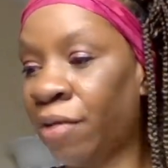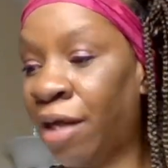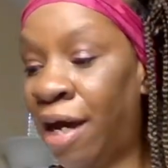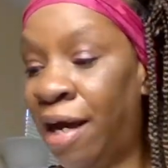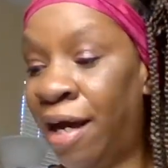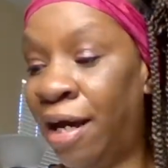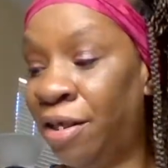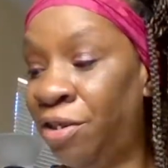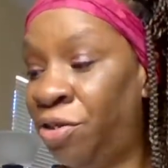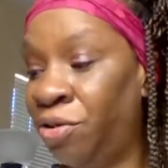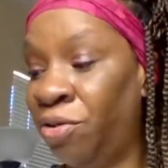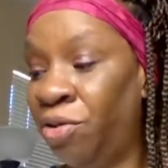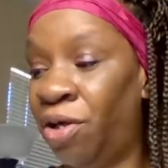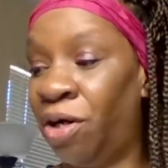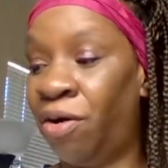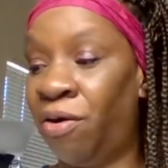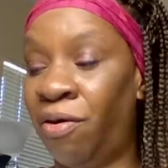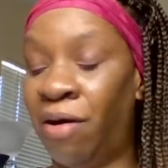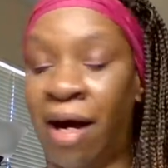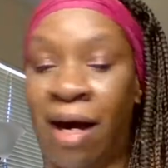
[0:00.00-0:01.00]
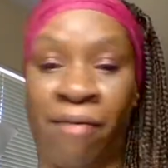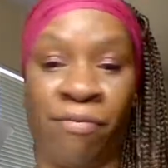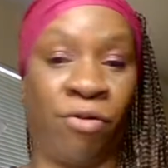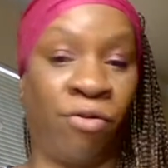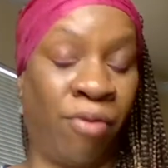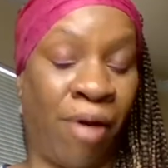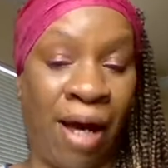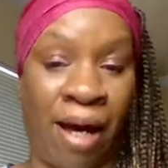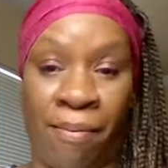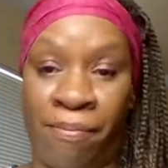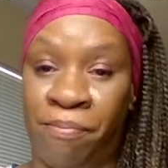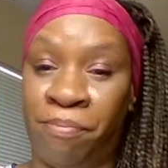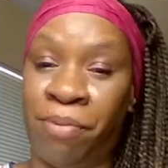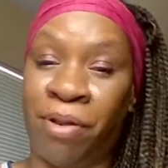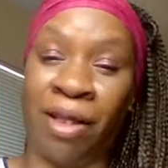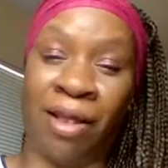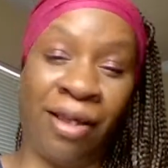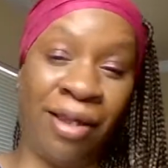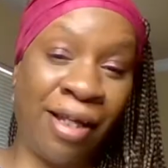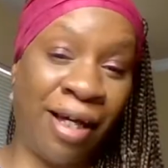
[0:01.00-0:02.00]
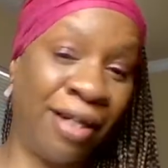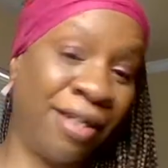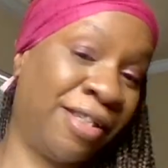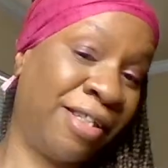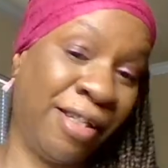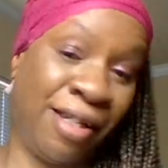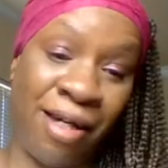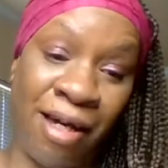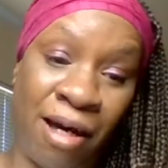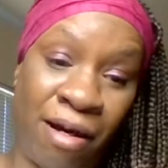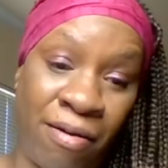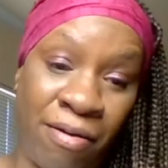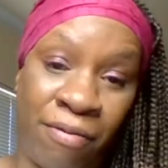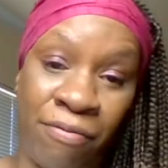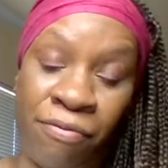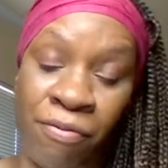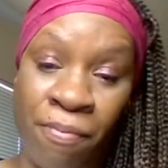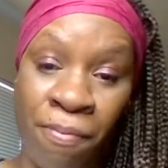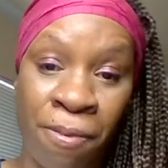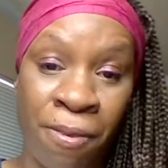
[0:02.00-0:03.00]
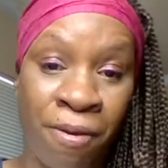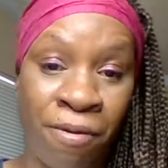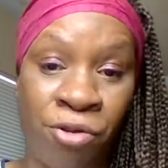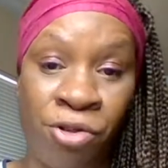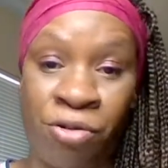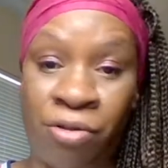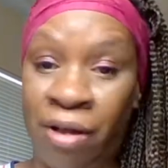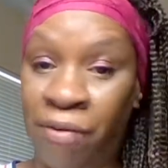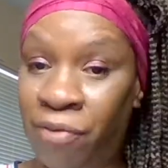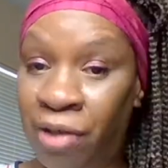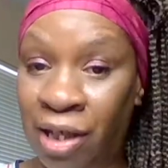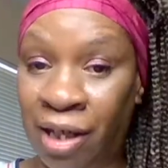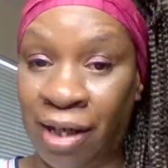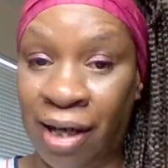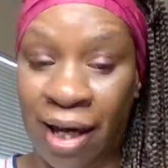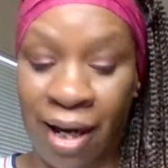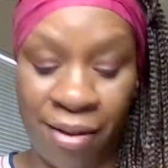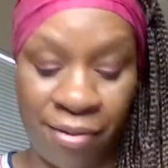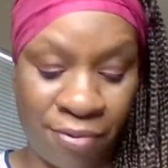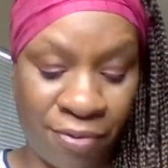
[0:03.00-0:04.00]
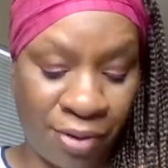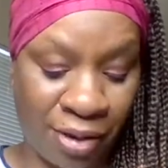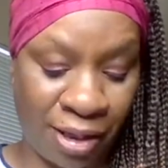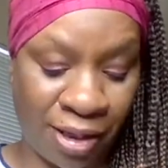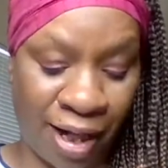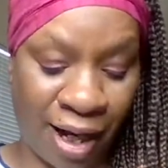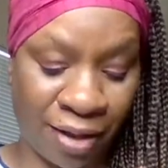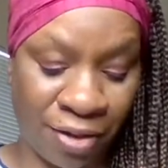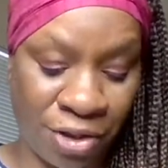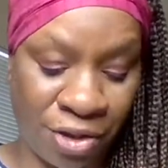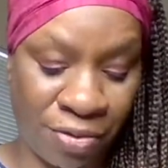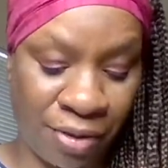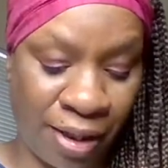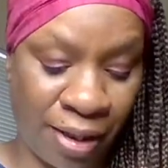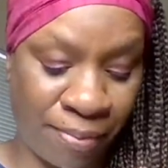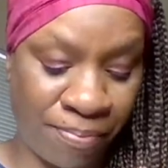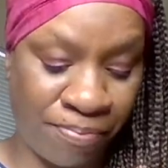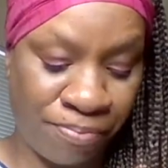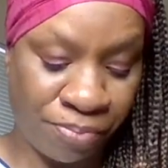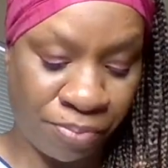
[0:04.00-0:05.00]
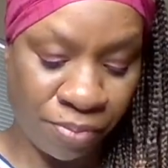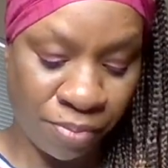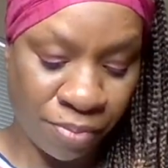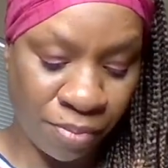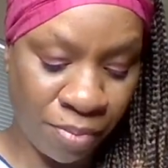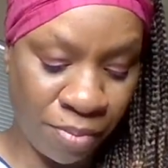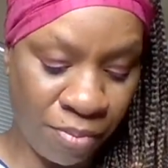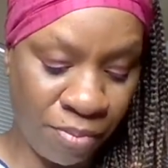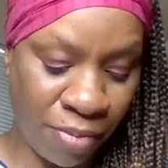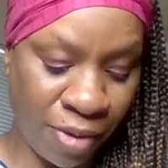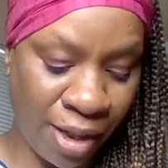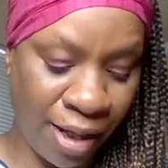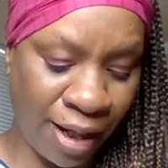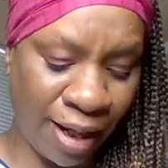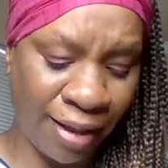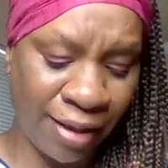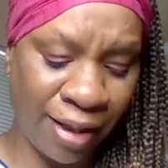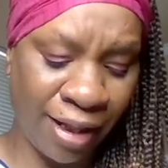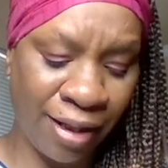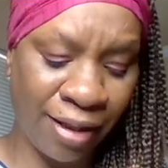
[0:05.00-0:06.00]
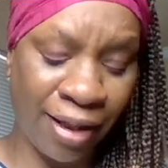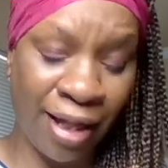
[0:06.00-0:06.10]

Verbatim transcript: As you know, I've grabbed plenty of trivia games from the Dollar Tree. I think